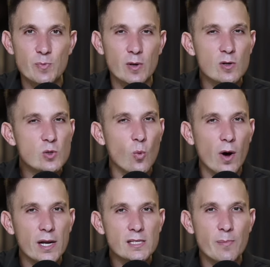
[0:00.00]
because
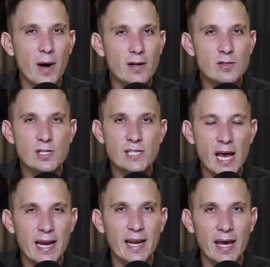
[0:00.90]
what he's about to
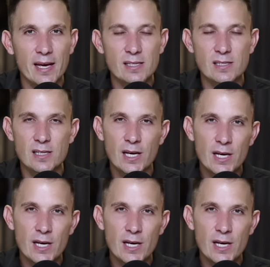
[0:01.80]
say next